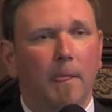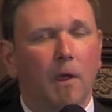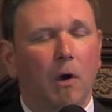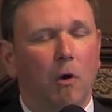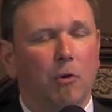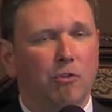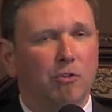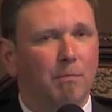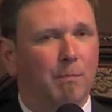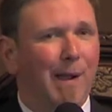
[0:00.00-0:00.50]

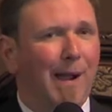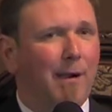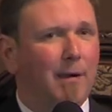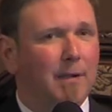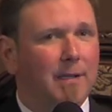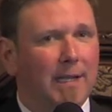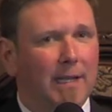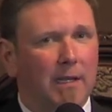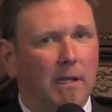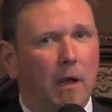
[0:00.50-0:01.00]
Ocean
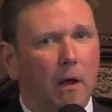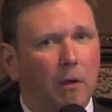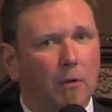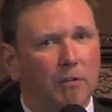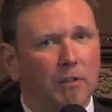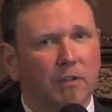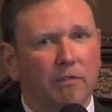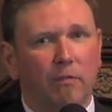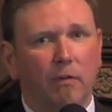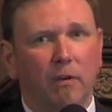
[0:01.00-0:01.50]
Power
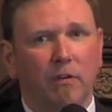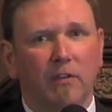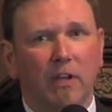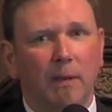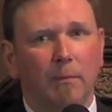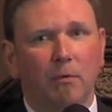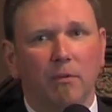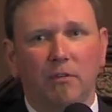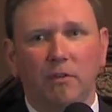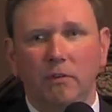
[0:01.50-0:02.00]
Technologies, for
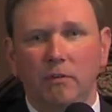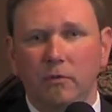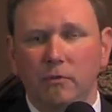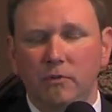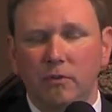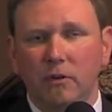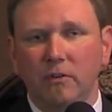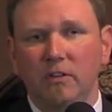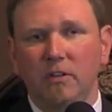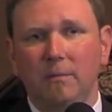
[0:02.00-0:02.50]
example, is a New
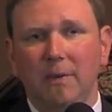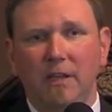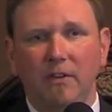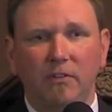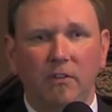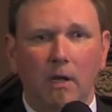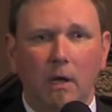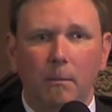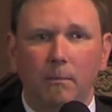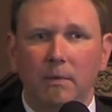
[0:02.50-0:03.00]

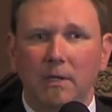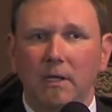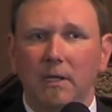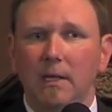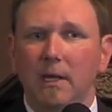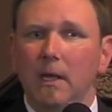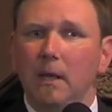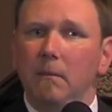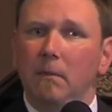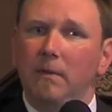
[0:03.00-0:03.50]
Jersey-based company,
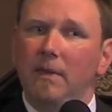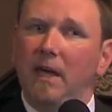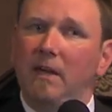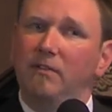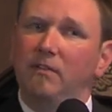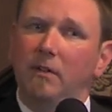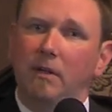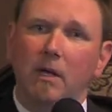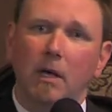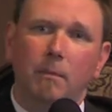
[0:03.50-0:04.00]
but
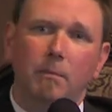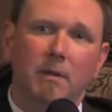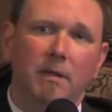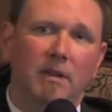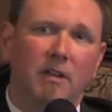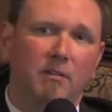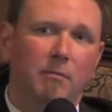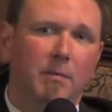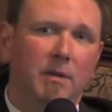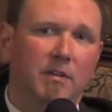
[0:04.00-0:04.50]
that's the company
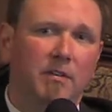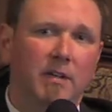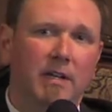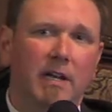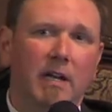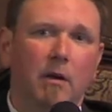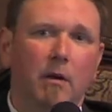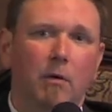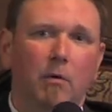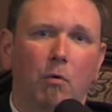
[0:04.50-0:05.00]
that's busy
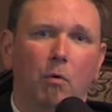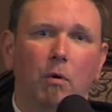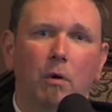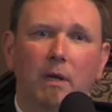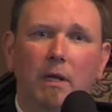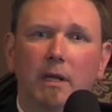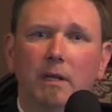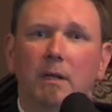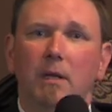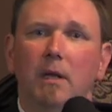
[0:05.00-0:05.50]
here in
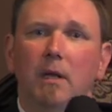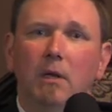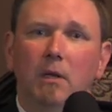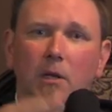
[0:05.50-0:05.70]
Oregon.